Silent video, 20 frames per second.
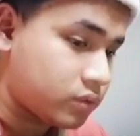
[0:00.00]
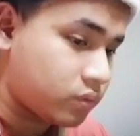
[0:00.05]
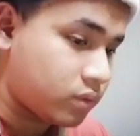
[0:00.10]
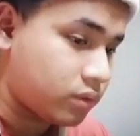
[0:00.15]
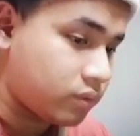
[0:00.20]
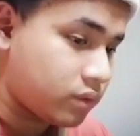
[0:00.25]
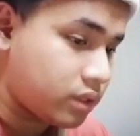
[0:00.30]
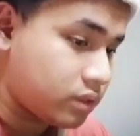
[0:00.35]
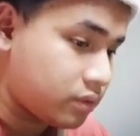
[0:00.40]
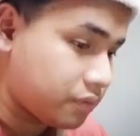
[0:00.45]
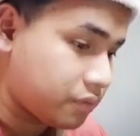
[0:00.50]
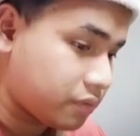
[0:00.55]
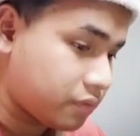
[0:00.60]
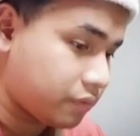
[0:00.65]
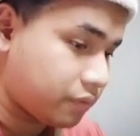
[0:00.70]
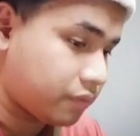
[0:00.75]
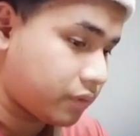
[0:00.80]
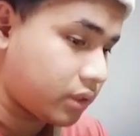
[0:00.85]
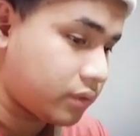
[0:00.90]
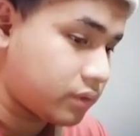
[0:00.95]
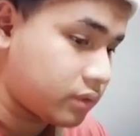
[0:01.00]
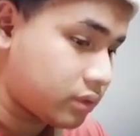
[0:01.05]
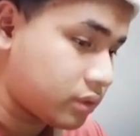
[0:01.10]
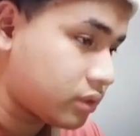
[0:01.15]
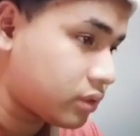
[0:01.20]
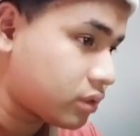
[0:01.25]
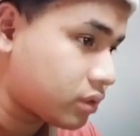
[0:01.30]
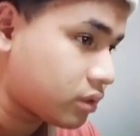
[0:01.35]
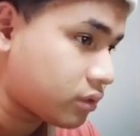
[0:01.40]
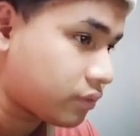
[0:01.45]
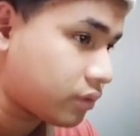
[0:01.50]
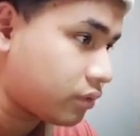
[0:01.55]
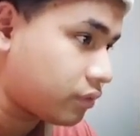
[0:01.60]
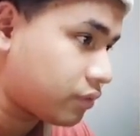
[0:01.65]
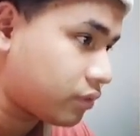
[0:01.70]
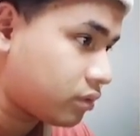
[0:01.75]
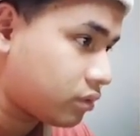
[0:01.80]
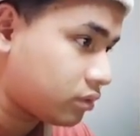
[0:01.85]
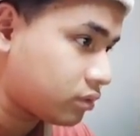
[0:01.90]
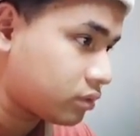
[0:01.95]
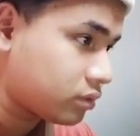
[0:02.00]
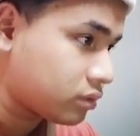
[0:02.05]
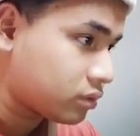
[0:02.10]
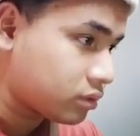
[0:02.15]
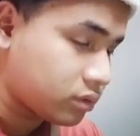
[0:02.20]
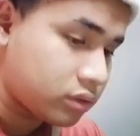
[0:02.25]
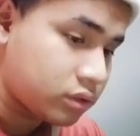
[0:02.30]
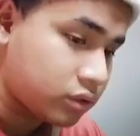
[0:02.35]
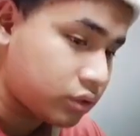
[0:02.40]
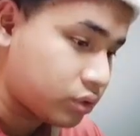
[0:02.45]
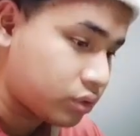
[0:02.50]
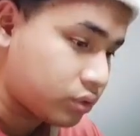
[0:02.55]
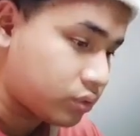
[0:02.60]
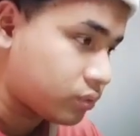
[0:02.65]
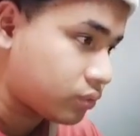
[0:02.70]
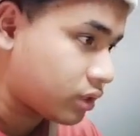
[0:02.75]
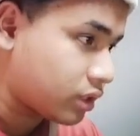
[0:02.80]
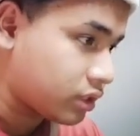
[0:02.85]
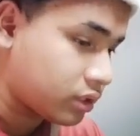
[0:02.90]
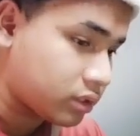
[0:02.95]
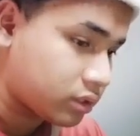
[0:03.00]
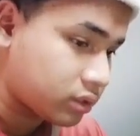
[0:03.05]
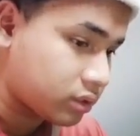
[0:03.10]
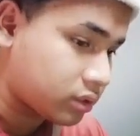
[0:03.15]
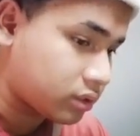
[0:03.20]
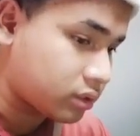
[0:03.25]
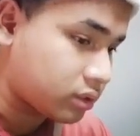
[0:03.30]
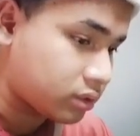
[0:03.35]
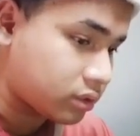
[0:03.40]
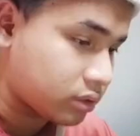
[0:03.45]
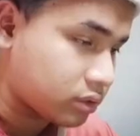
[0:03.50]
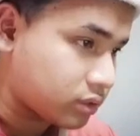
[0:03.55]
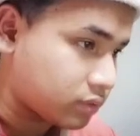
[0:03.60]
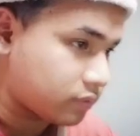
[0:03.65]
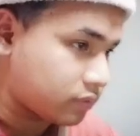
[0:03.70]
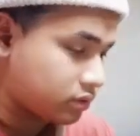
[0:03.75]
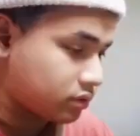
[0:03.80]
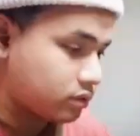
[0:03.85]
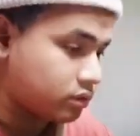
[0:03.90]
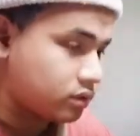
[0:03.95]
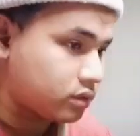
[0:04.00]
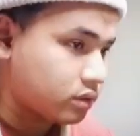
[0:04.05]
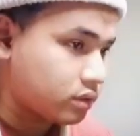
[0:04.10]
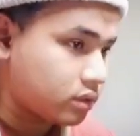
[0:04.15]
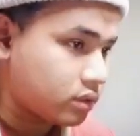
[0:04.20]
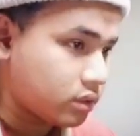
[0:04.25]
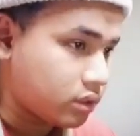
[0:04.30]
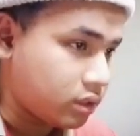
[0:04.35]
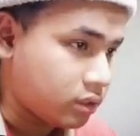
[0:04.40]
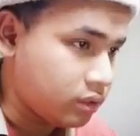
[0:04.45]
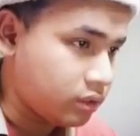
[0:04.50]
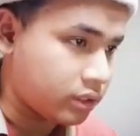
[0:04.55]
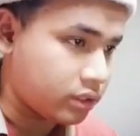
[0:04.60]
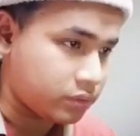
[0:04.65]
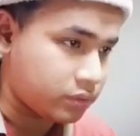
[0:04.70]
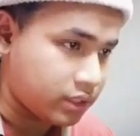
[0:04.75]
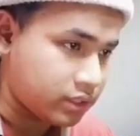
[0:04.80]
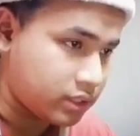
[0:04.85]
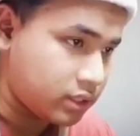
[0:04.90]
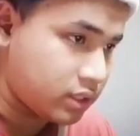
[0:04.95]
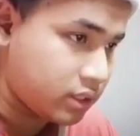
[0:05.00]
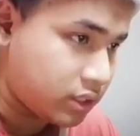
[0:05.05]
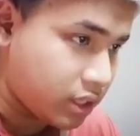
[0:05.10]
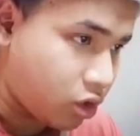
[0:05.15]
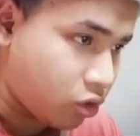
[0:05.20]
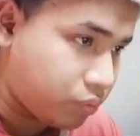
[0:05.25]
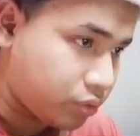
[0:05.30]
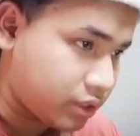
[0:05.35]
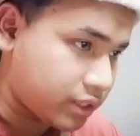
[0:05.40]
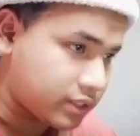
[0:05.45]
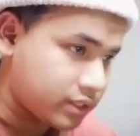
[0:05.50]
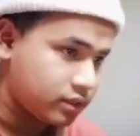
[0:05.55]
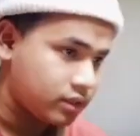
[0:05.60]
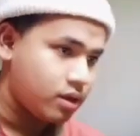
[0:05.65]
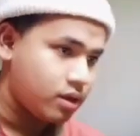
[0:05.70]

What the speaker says: 11542930. As we can see, the output is